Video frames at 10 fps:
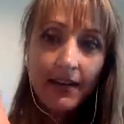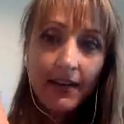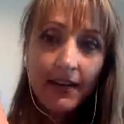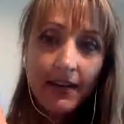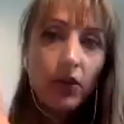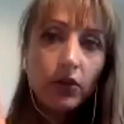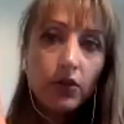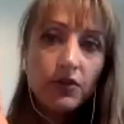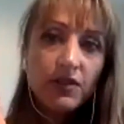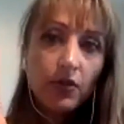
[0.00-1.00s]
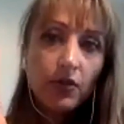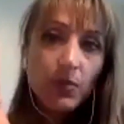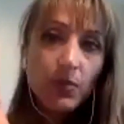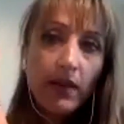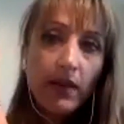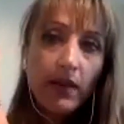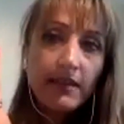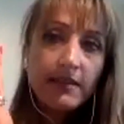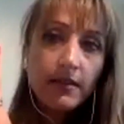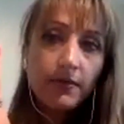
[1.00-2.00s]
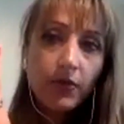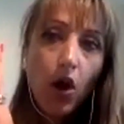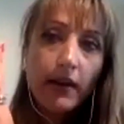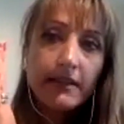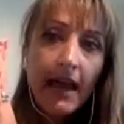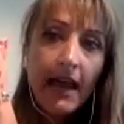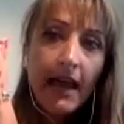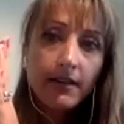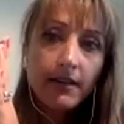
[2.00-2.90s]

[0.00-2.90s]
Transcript: that includes those points of contact